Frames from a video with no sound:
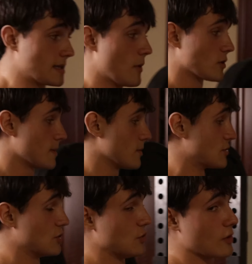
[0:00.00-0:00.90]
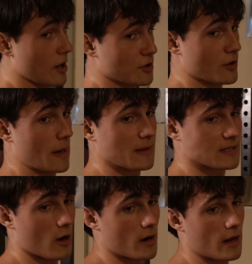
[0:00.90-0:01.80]
See, most people do not train
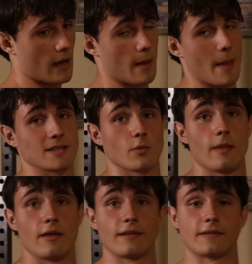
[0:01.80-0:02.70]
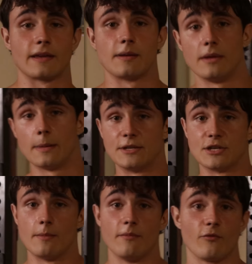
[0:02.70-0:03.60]
this hard, and that's why they think they can be in the
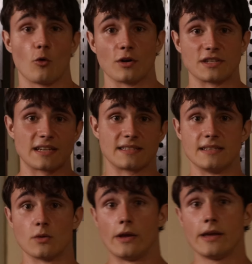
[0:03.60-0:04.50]
gym four to six days a